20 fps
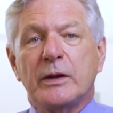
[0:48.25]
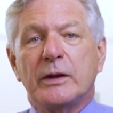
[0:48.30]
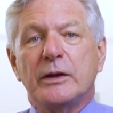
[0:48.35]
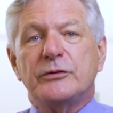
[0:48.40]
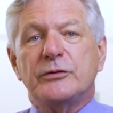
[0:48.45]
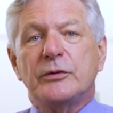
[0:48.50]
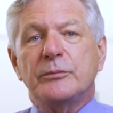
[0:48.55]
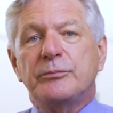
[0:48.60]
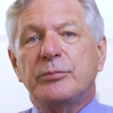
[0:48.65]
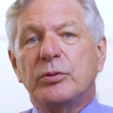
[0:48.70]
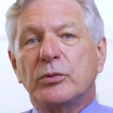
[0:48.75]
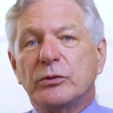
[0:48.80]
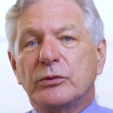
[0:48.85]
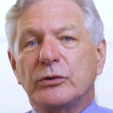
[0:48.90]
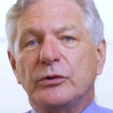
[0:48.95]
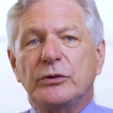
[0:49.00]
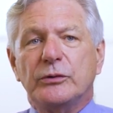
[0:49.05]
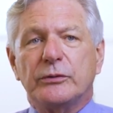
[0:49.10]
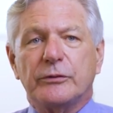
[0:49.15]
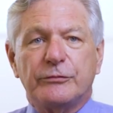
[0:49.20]
It's
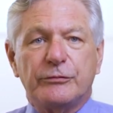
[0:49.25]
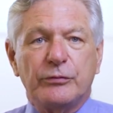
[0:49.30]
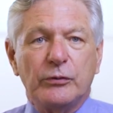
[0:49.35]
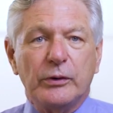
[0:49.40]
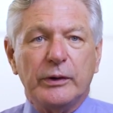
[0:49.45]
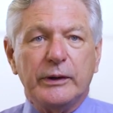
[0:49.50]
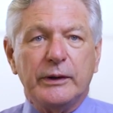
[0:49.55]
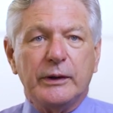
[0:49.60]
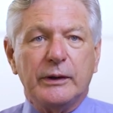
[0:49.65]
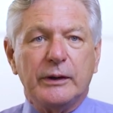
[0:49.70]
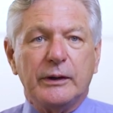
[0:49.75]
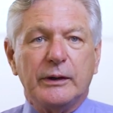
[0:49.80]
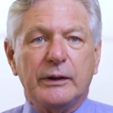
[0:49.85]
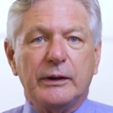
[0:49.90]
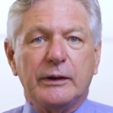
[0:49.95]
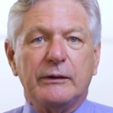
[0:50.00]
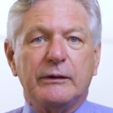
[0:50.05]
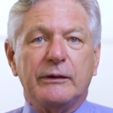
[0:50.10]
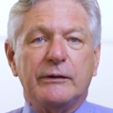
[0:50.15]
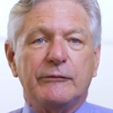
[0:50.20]
important you are fully
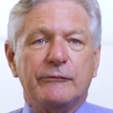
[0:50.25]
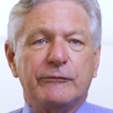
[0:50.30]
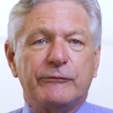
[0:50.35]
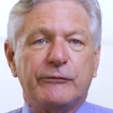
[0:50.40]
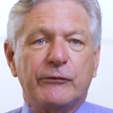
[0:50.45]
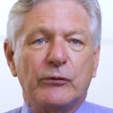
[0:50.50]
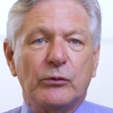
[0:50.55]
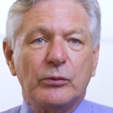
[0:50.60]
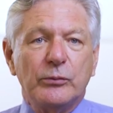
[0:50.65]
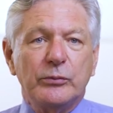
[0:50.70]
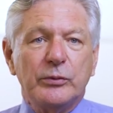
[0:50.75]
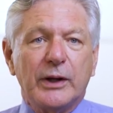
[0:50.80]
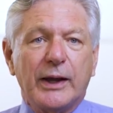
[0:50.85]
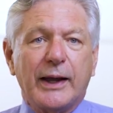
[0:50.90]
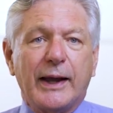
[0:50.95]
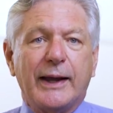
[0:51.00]
informed